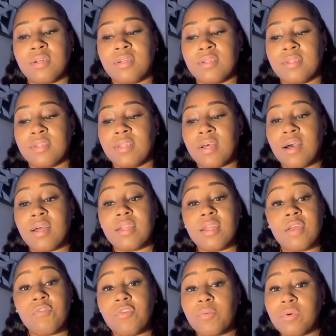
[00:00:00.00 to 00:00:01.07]
Not
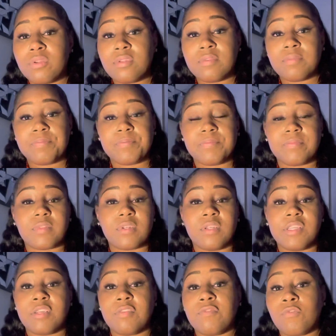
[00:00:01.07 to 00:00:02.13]
everyone,
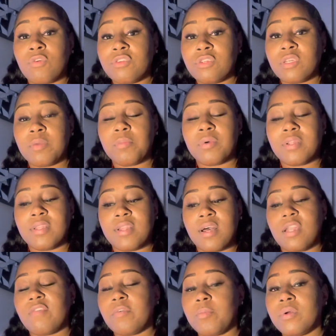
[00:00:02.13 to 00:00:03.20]
it's unfortunate, but
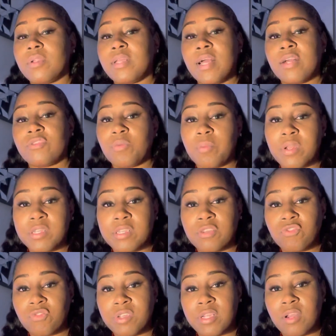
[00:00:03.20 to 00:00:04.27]
not everybody has your best
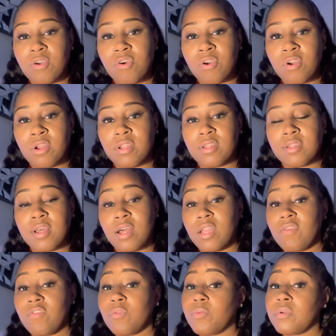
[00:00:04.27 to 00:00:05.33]
interests at heart. Not
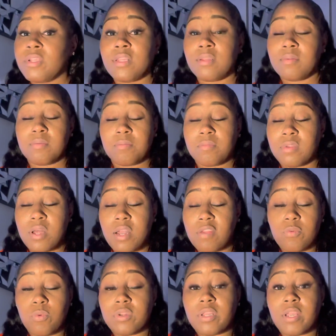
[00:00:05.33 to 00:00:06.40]

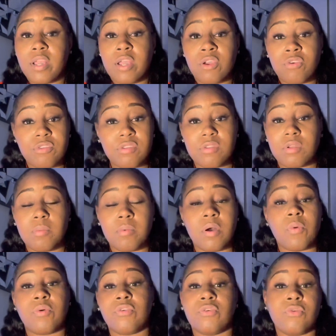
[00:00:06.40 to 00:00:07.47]
everyone cares
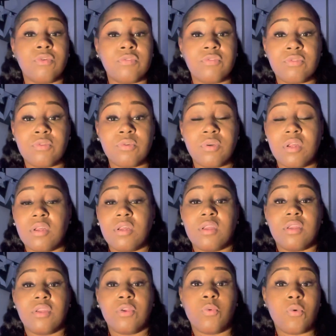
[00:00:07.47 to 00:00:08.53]
about what you're going through.
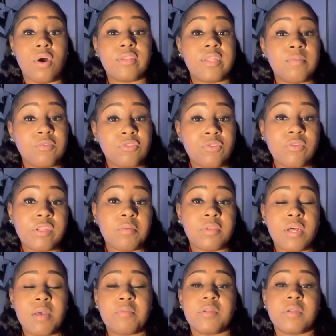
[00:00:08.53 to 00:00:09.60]
You want them to
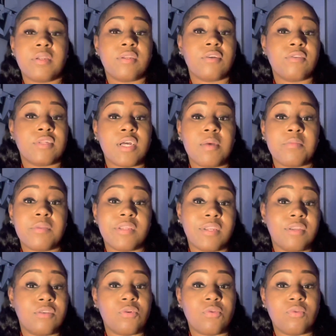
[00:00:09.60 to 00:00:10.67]
sometimes, and other times they
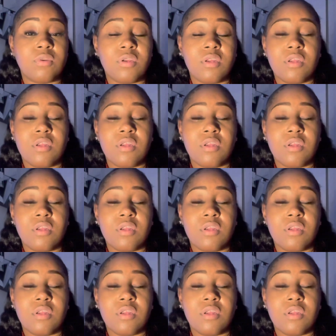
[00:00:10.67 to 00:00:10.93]
don't.